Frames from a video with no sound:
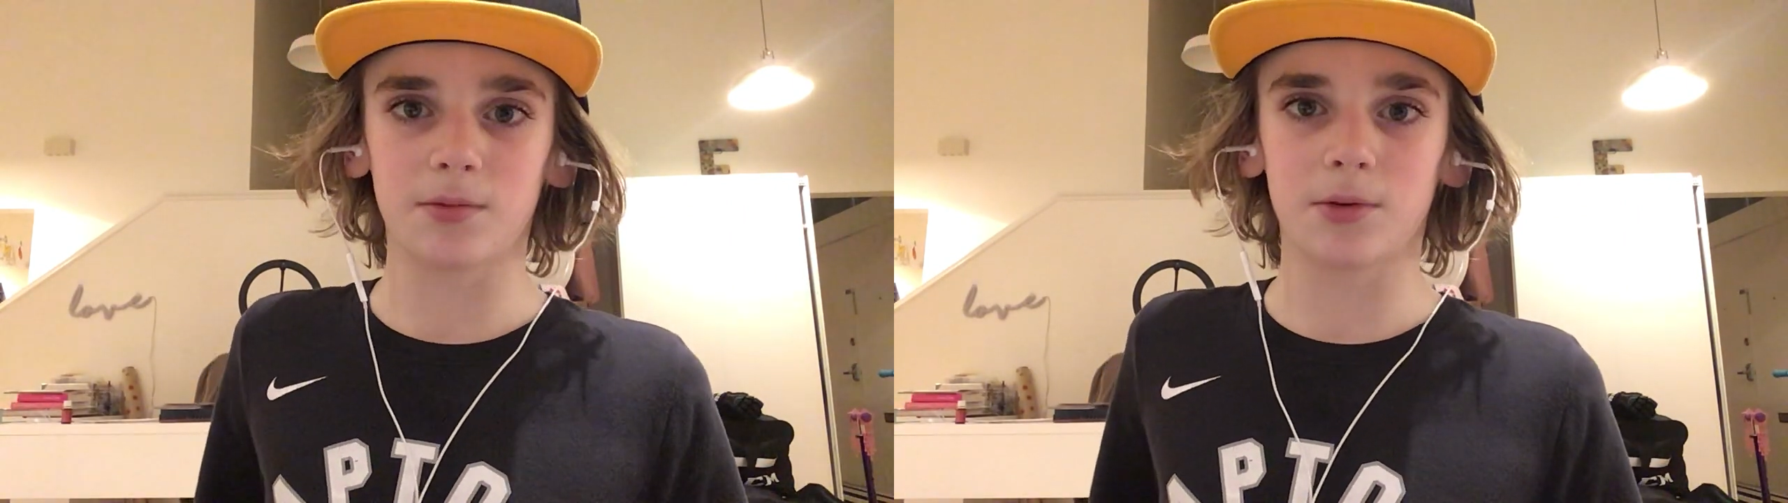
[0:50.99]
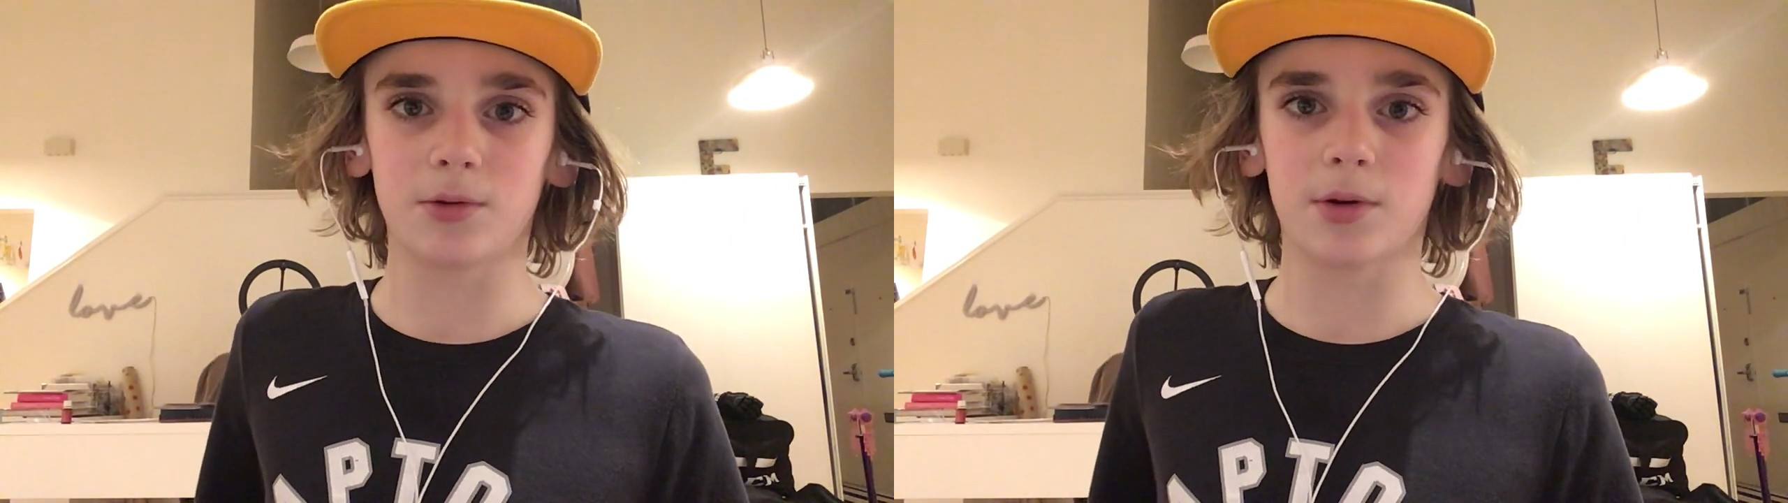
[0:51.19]

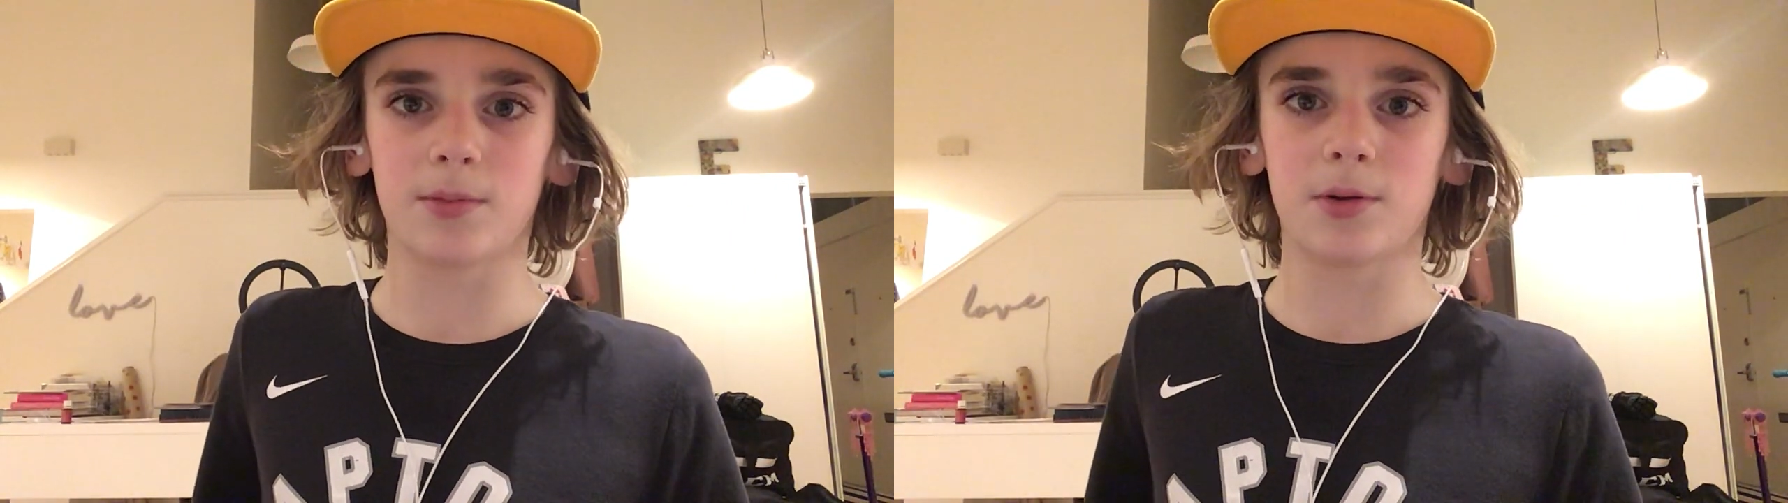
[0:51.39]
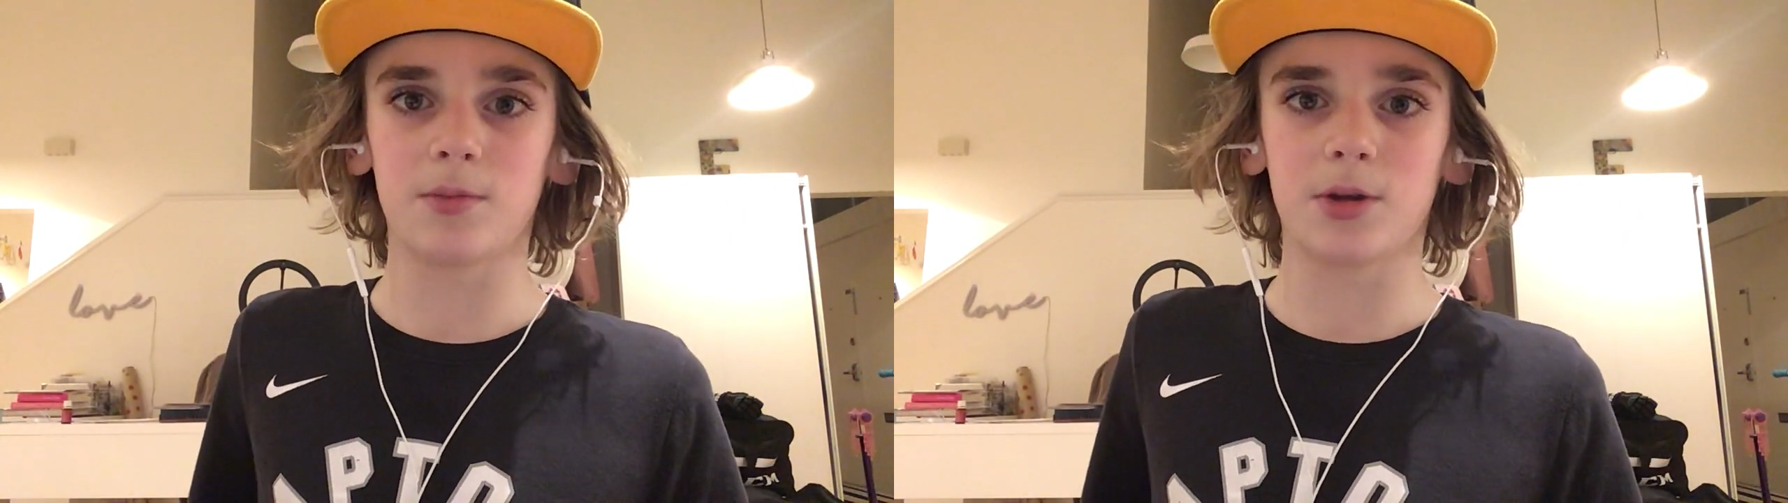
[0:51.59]
road
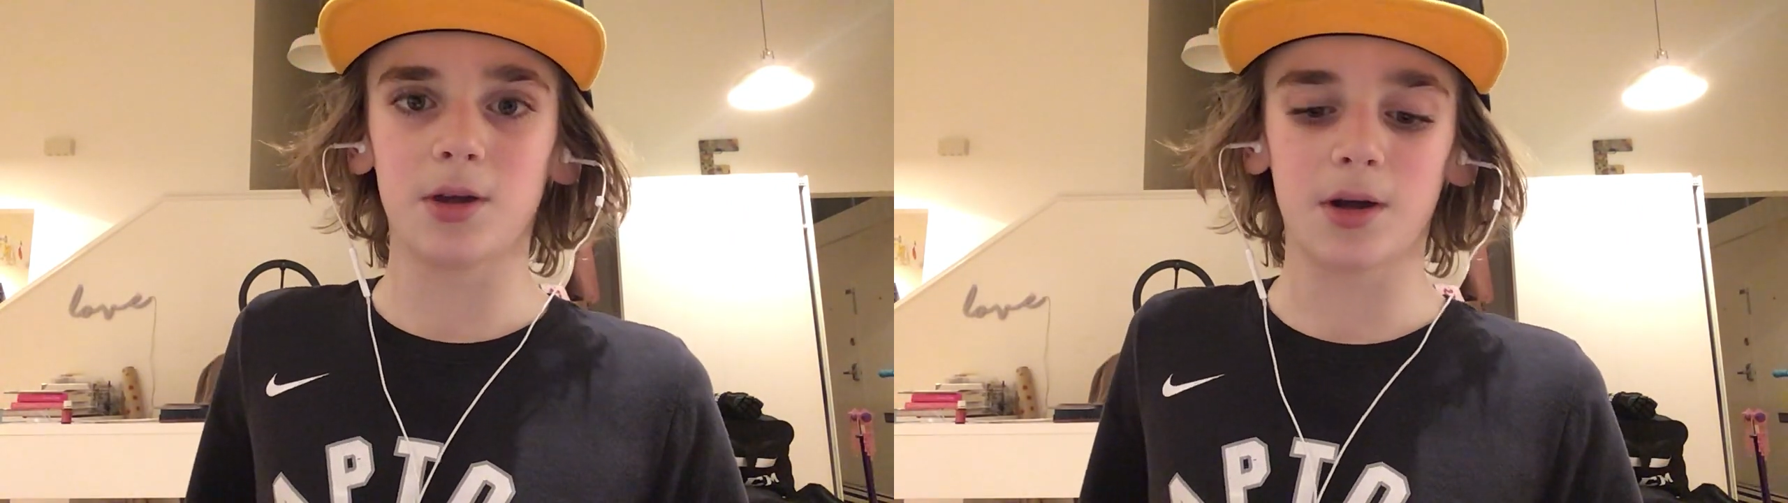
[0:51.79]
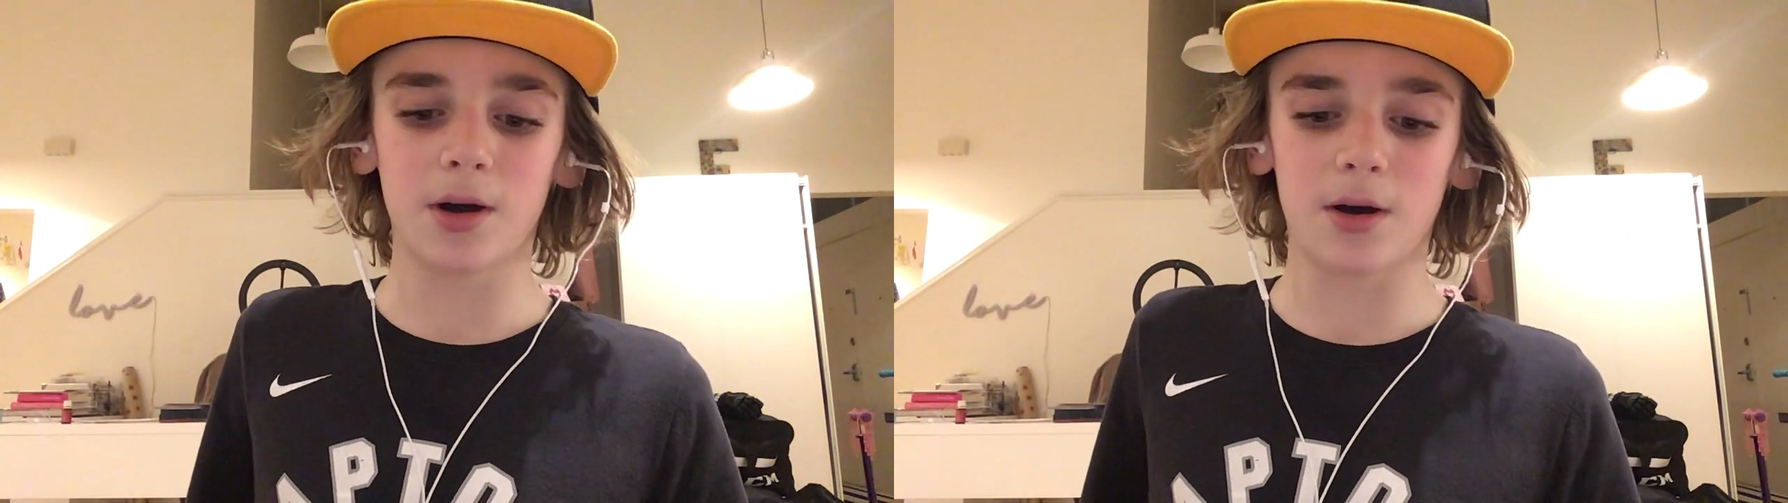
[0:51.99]
trip to me.